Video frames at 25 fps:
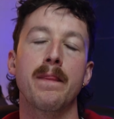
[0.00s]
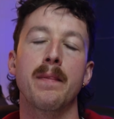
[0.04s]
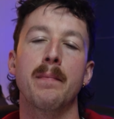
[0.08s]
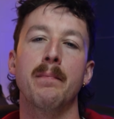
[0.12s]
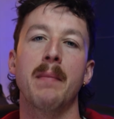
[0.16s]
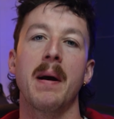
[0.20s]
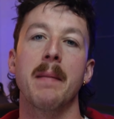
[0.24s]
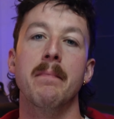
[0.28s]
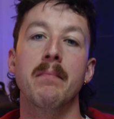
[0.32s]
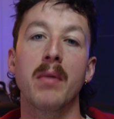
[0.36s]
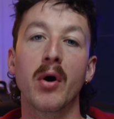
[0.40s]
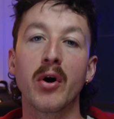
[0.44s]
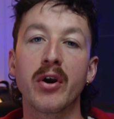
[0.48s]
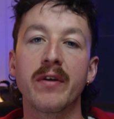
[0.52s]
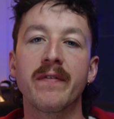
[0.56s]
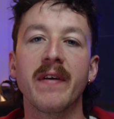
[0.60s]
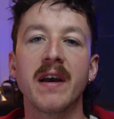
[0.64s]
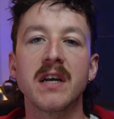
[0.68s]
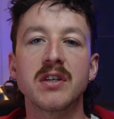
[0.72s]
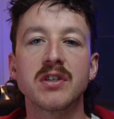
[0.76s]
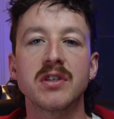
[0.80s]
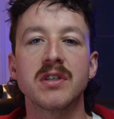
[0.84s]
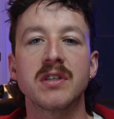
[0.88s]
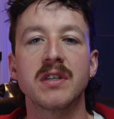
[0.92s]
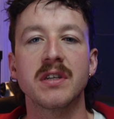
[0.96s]
My
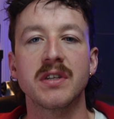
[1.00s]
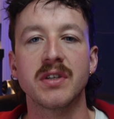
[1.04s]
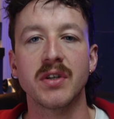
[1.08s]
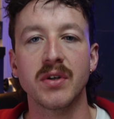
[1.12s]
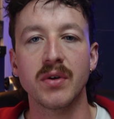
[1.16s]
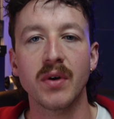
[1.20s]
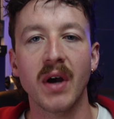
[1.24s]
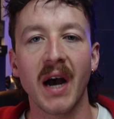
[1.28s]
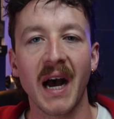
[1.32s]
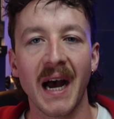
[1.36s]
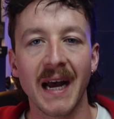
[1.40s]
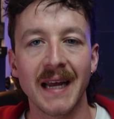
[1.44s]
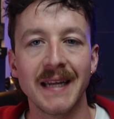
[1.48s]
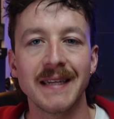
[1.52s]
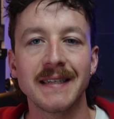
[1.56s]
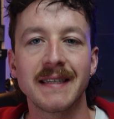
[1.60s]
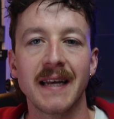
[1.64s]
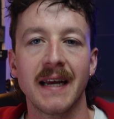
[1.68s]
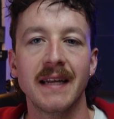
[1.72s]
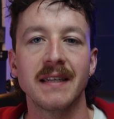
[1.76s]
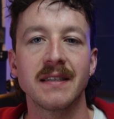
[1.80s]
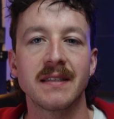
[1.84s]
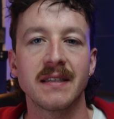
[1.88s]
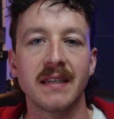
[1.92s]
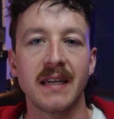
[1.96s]
motivation to do high
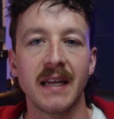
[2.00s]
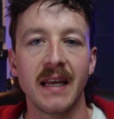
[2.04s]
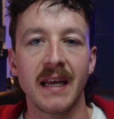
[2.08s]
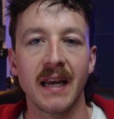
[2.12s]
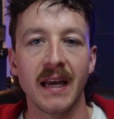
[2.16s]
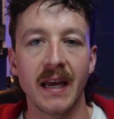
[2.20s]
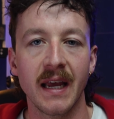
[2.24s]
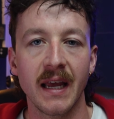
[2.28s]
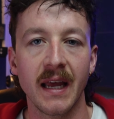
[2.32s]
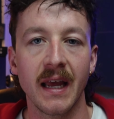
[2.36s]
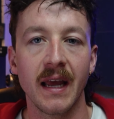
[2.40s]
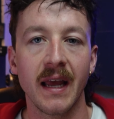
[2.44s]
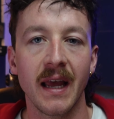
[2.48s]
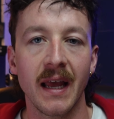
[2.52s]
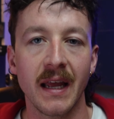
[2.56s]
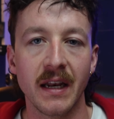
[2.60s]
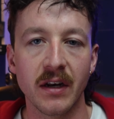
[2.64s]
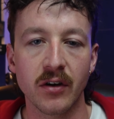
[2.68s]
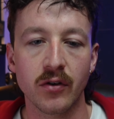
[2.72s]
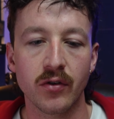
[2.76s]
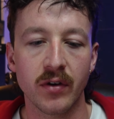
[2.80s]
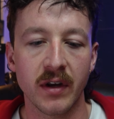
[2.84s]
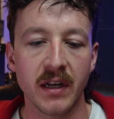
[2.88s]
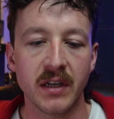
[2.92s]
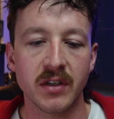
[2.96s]
intensity
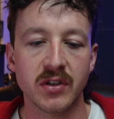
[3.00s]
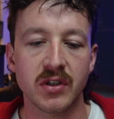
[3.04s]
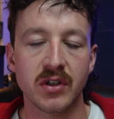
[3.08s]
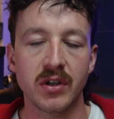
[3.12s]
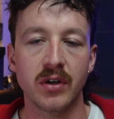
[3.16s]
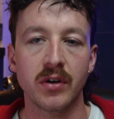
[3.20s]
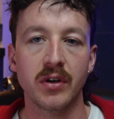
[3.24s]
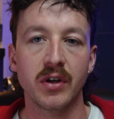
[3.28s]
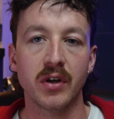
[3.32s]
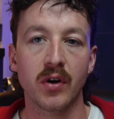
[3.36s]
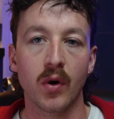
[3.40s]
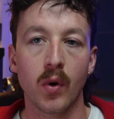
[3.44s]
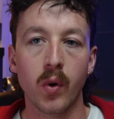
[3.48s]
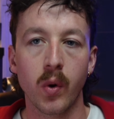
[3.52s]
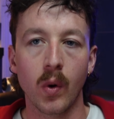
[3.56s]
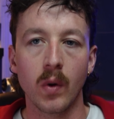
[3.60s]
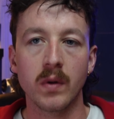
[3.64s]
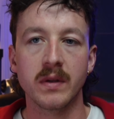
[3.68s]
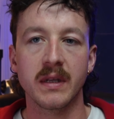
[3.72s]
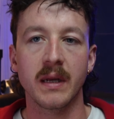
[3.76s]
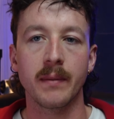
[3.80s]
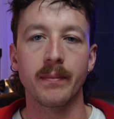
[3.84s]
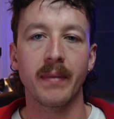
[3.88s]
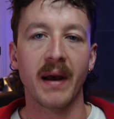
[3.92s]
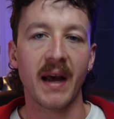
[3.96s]
increased. You know, you're
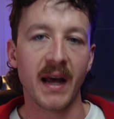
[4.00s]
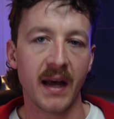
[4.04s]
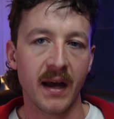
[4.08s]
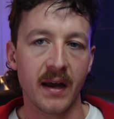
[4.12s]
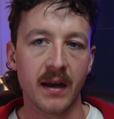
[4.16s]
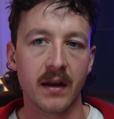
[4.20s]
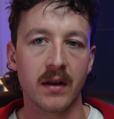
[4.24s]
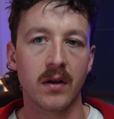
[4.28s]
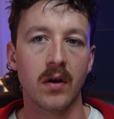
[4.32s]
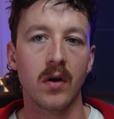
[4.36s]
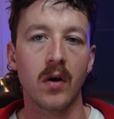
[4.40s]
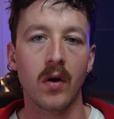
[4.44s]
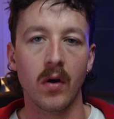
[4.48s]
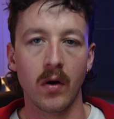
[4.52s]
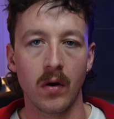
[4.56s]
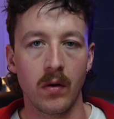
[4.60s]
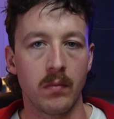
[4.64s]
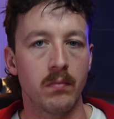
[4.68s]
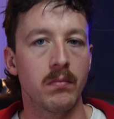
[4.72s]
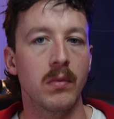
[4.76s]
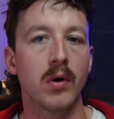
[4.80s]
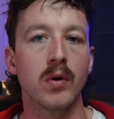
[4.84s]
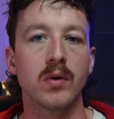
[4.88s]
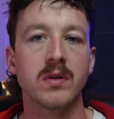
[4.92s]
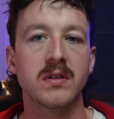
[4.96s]
holding back
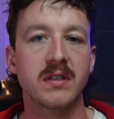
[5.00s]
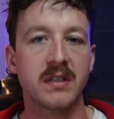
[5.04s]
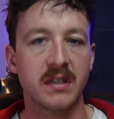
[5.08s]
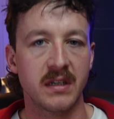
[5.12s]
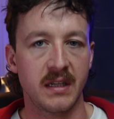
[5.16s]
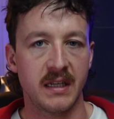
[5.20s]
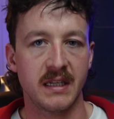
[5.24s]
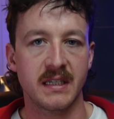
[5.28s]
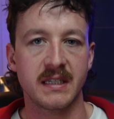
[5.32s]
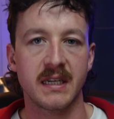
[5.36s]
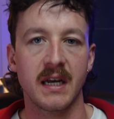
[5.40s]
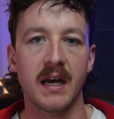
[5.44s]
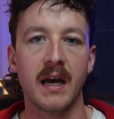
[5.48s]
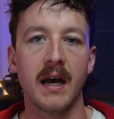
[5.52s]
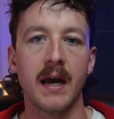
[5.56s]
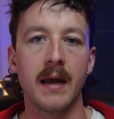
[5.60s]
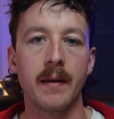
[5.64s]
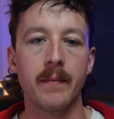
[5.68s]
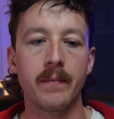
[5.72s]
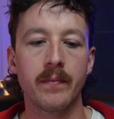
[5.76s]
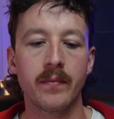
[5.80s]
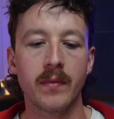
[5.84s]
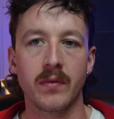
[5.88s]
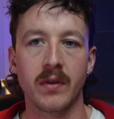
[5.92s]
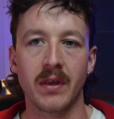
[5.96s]
most of the
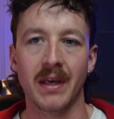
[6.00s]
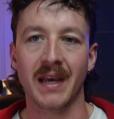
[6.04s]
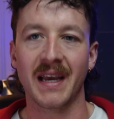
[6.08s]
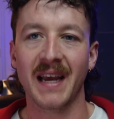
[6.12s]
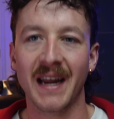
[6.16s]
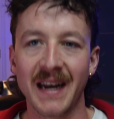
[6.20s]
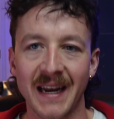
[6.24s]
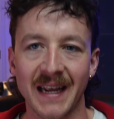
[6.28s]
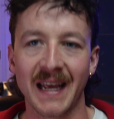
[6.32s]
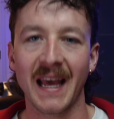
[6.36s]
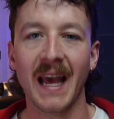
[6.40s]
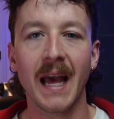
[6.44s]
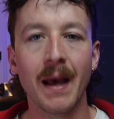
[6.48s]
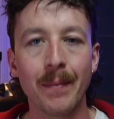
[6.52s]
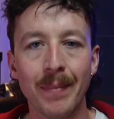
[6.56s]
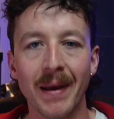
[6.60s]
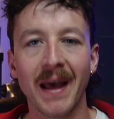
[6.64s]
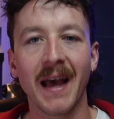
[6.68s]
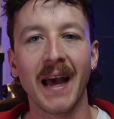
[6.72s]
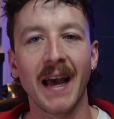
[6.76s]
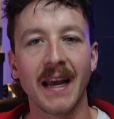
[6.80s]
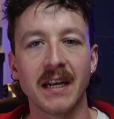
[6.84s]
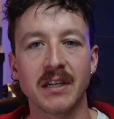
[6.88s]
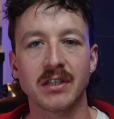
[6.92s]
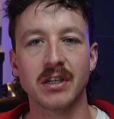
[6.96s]
time. You kind of get a bit
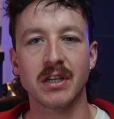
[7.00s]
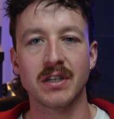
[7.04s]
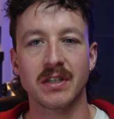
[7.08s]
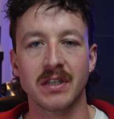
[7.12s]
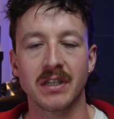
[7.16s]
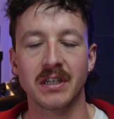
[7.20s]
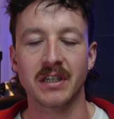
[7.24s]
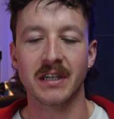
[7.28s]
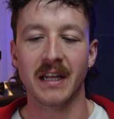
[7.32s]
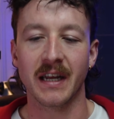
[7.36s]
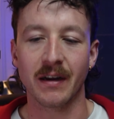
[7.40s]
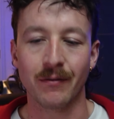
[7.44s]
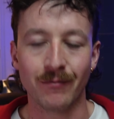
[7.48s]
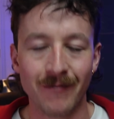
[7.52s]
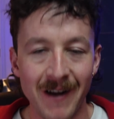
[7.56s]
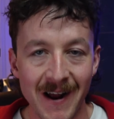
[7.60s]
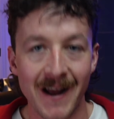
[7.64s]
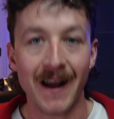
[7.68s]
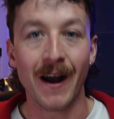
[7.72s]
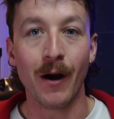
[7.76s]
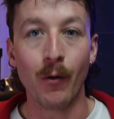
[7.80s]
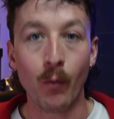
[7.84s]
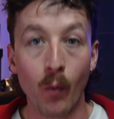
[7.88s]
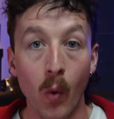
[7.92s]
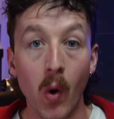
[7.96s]
anxious and you're like, right,
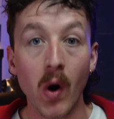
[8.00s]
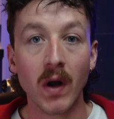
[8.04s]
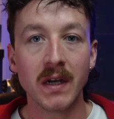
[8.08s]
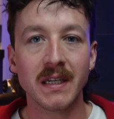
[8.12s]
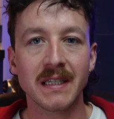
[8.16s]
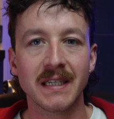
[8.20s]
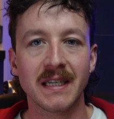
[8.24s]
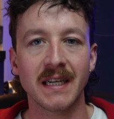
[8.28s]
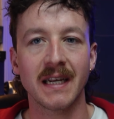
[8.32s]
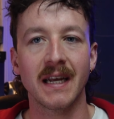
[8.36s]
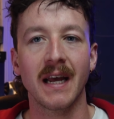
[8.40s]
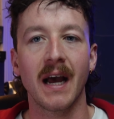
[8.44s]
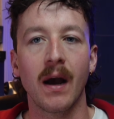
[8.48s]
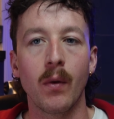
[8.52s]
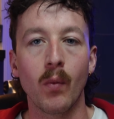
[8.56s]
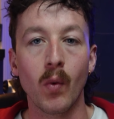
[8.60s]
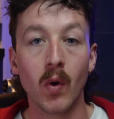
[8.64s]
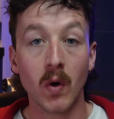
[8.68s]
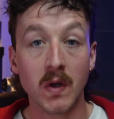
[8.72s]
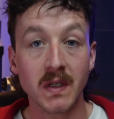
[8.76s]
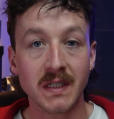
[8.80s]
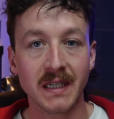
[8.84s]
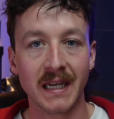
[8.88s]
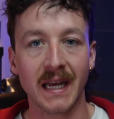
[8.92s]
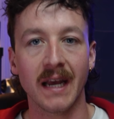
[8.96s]
I want
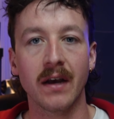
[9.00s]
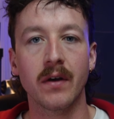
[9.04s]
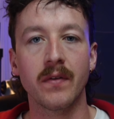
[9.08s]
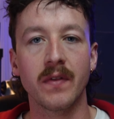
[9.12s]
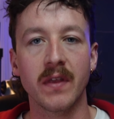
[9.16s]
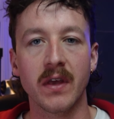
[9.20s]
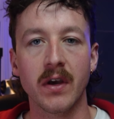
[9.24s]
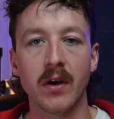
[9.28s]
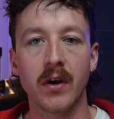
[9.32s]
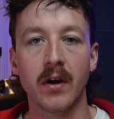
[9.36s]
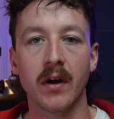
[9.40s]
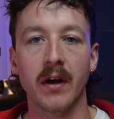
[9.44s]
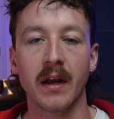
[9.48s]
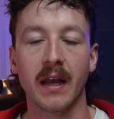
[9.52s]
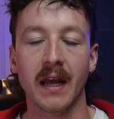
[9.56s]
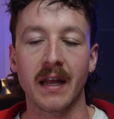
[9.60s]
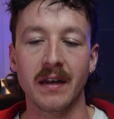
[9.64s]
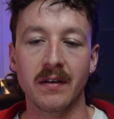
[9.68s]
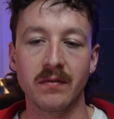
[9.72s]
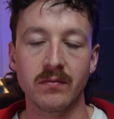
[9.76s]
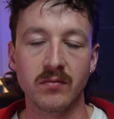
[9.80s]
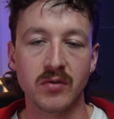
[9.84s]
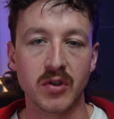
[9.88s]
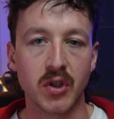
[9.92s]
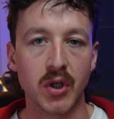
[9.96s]
to get on the erg
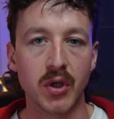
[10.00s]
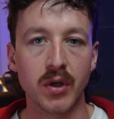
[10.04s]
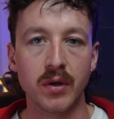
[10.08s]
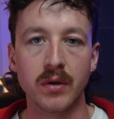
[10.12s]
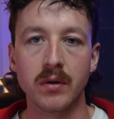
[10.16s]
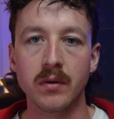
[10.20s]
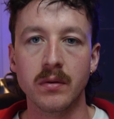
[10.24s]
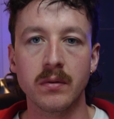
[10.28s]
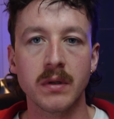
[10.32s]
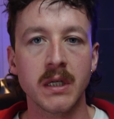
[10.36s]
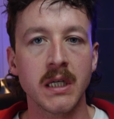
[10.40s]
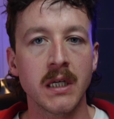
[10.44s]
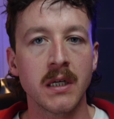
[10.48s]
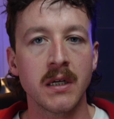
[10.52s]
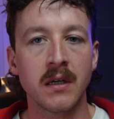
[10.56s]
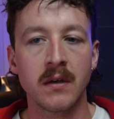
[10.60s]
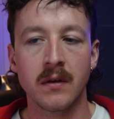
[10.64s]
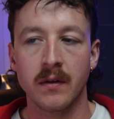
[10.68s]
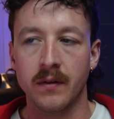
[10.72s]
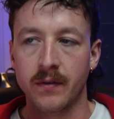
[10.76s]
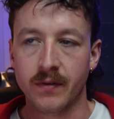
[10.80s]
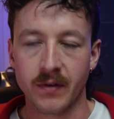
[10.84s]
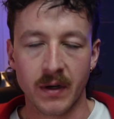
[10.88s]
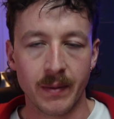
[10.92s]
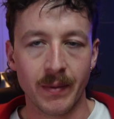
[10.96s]
and do
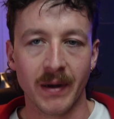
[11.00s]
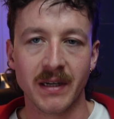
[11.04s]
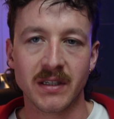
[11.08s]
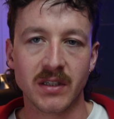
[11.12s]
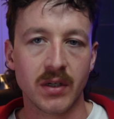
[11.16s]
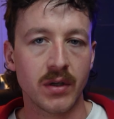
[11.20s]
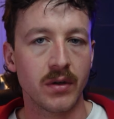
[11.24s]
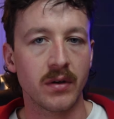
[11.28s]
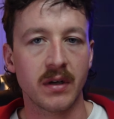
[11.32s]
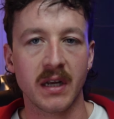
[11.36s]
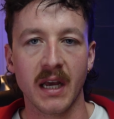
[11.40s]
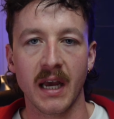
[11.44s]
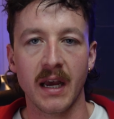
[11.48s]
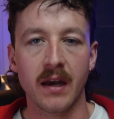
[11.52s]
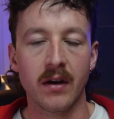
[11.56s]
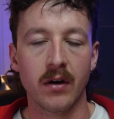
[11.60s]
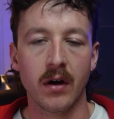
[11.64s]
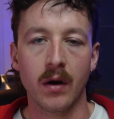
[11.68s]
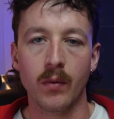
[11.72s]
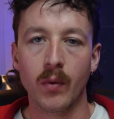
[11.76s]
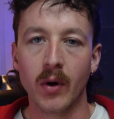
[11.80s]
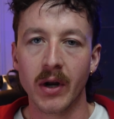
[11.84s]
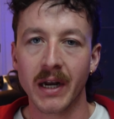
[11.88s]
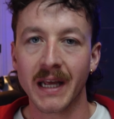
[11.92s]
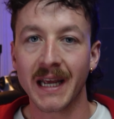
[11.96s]
3x2K, or I
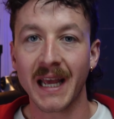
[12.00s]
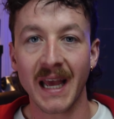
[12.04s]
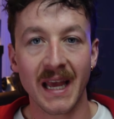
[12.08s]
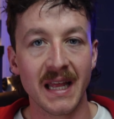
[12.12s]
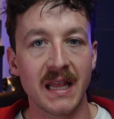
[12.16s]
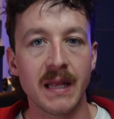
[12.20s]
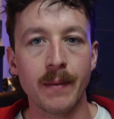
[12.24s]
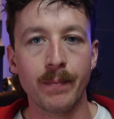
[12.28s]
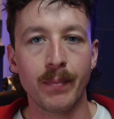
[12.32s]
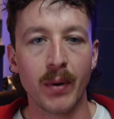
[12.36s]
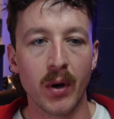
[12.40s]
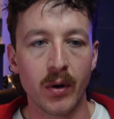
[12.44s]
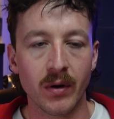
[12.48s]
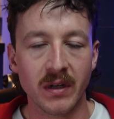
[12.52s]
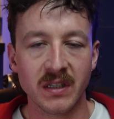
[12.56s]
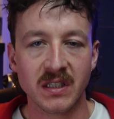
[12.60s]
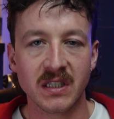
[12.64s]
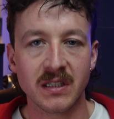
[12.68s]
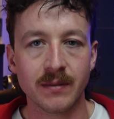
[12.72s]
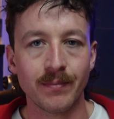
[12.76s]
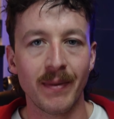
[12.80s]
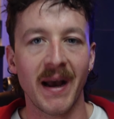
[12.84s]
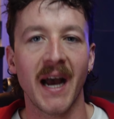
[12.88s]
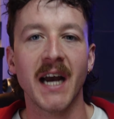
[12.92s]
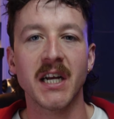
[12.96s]
want to get in the boat and
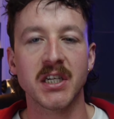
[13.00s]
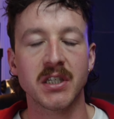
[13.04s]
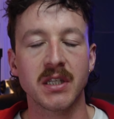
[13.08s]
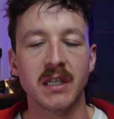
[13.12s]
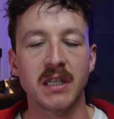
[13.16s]
smash